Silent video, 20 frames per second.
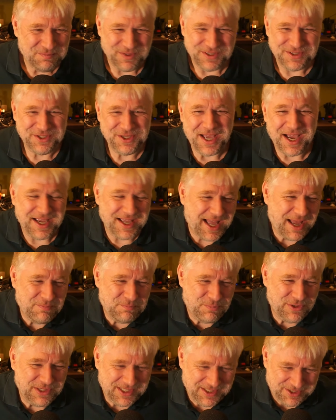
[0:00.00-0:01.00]
but I, I'm
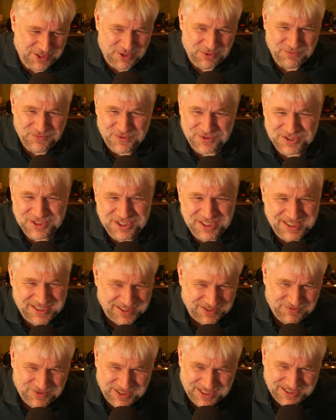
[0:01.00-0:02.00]
pretty known for shitty
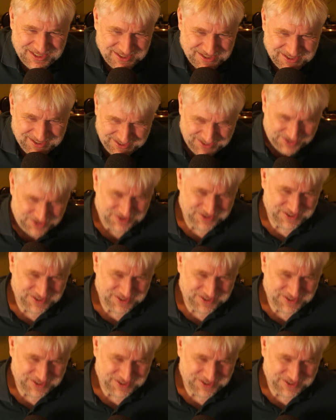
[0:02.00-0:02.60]
definitions. So.